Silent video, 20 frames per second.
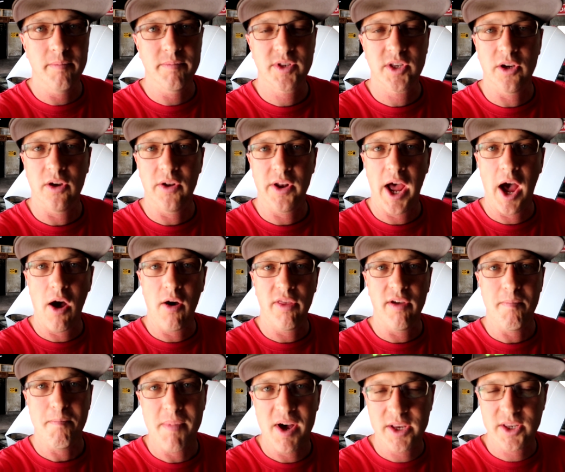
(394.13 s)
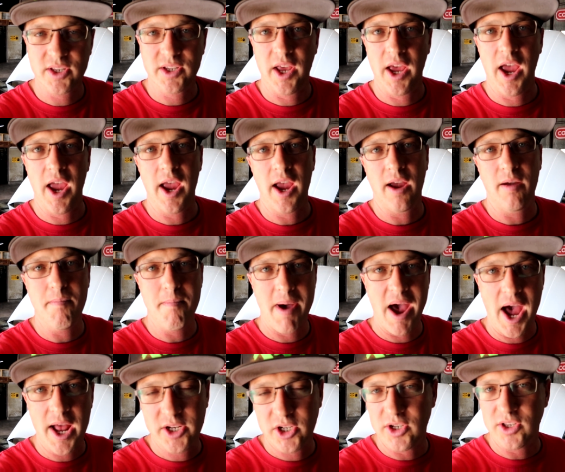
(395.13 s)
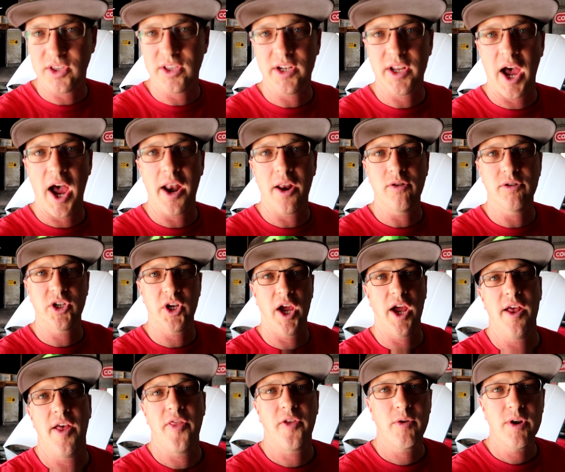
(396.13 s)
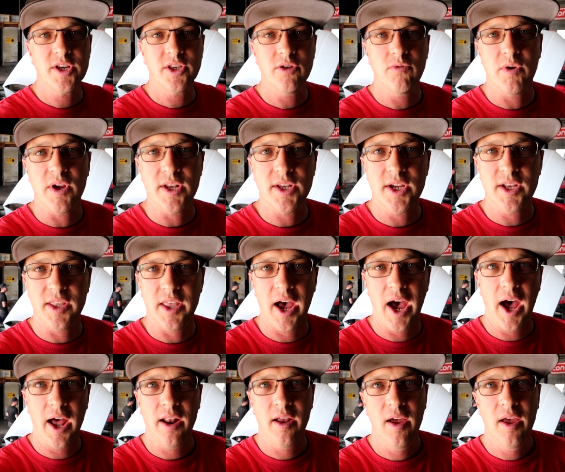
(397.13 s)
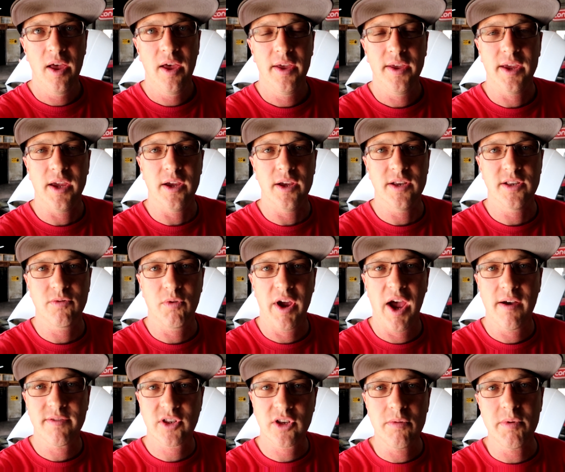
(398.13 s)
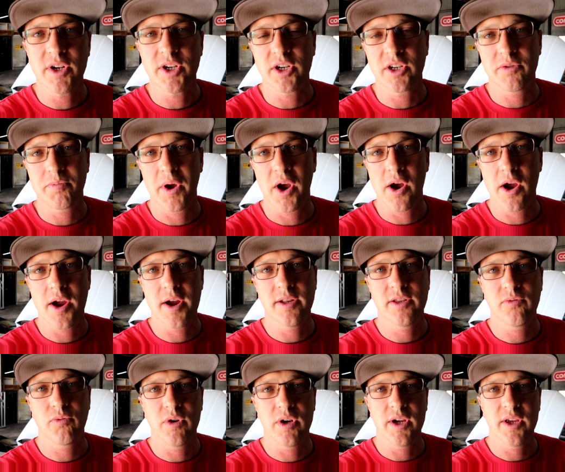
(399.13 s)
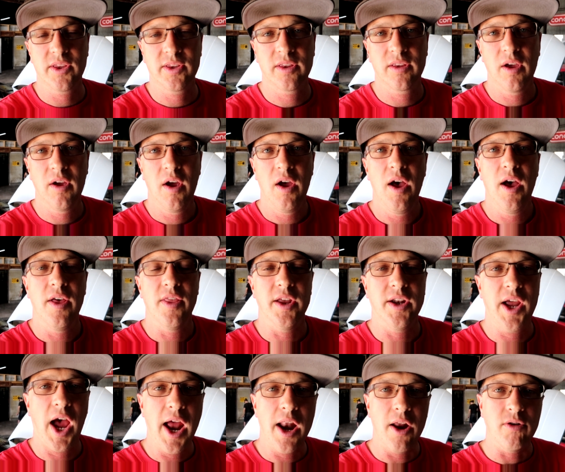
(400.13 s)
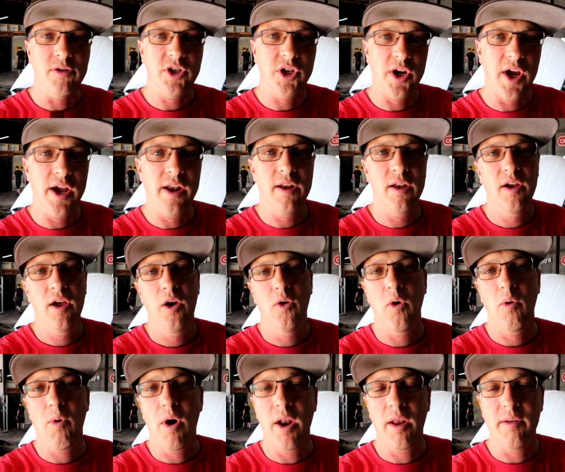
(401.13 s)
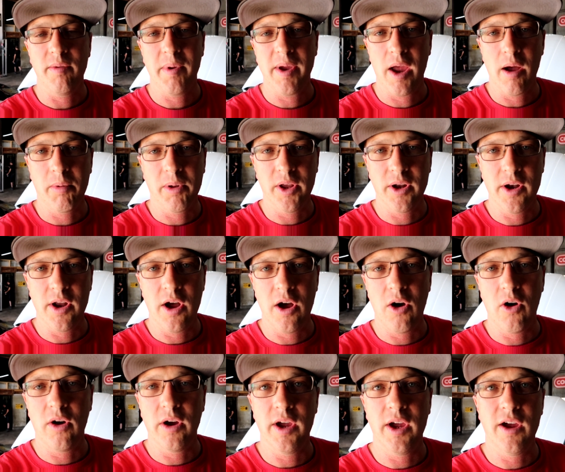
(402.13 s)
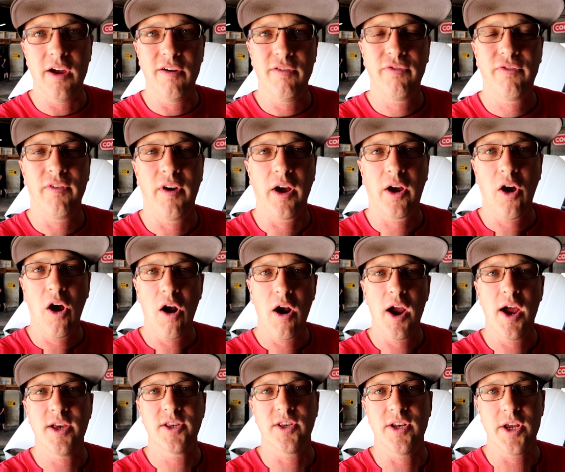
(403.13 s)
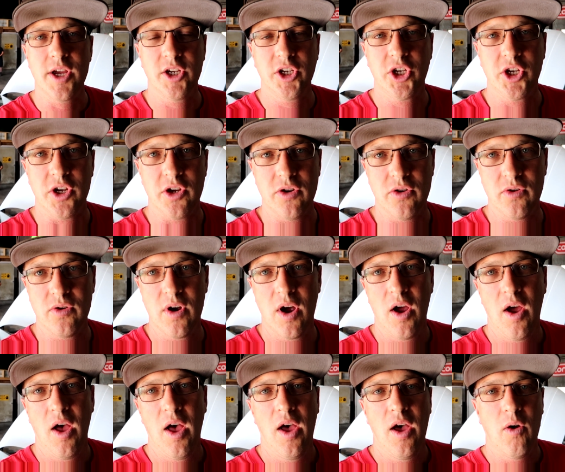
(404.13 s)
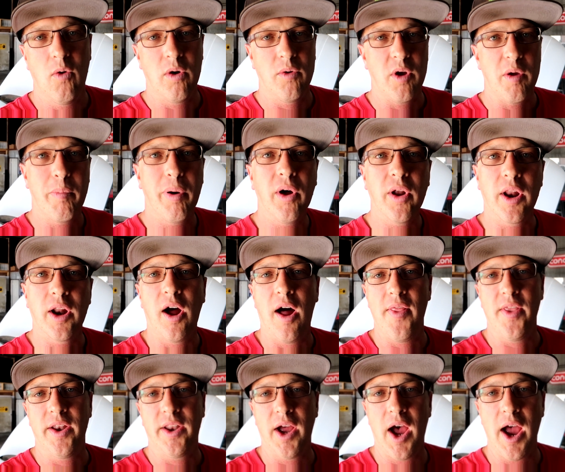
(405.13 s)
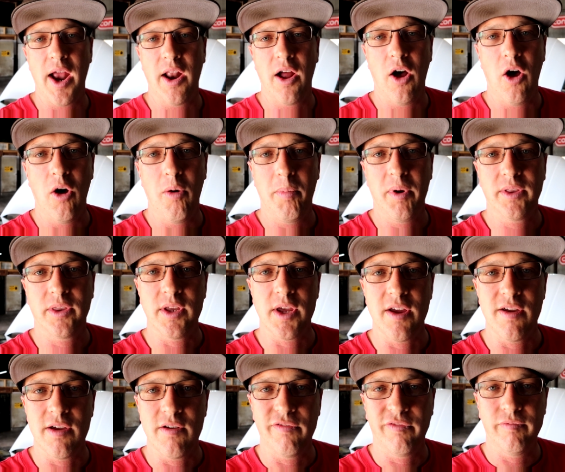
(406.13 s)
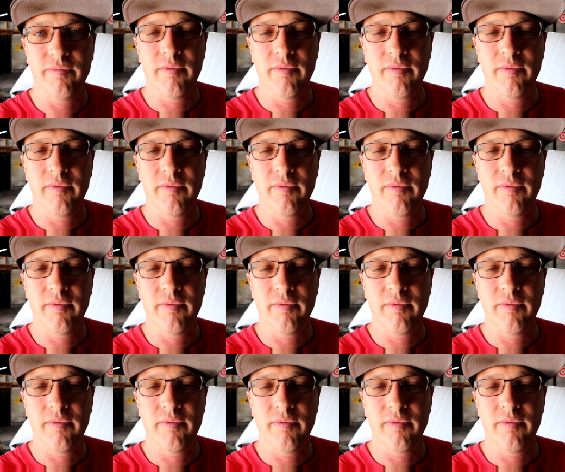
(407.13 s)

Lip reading: so now the Mustang matches the Dynojet, and the reason we did that is we have so much experience with the Dynojet, we want to be able to know if a car has an issue when we put it on the dyno, but the